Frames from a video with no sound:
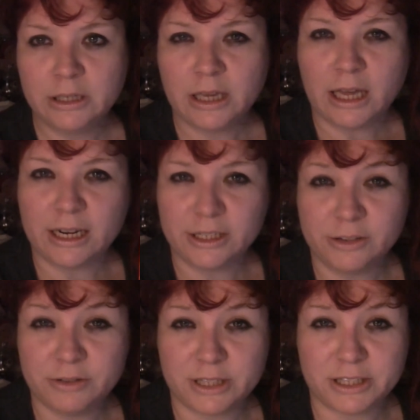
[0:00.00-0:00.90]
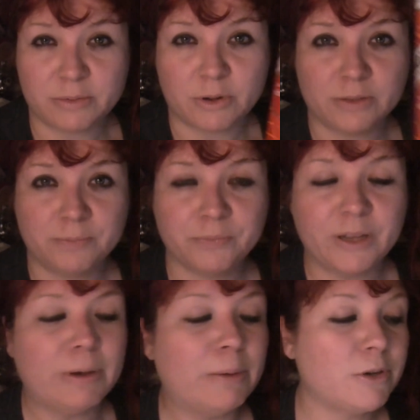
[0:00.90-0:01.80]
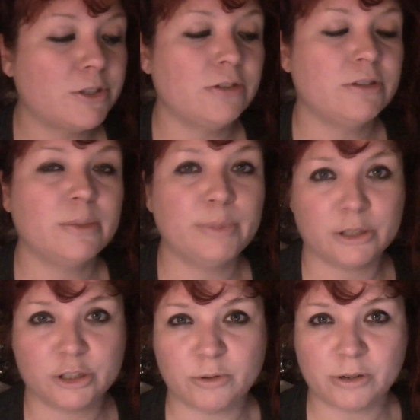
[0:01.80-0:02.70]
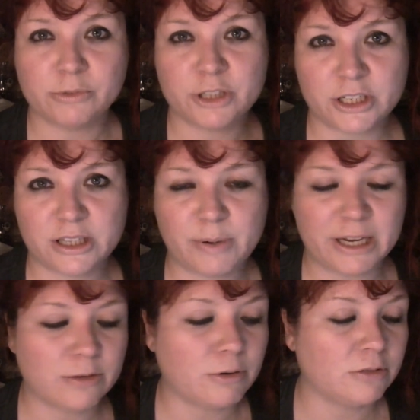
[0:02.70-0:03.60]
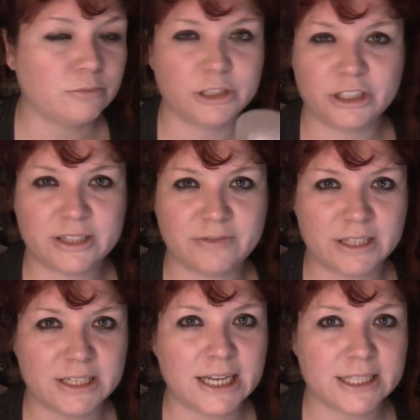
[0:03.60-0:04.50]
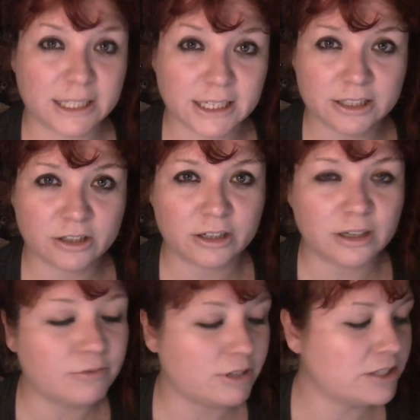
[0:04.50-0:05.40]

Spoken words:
And I use this one. Now, I was using the blush one, which is the pink one, which is fantastic. It's got a lovely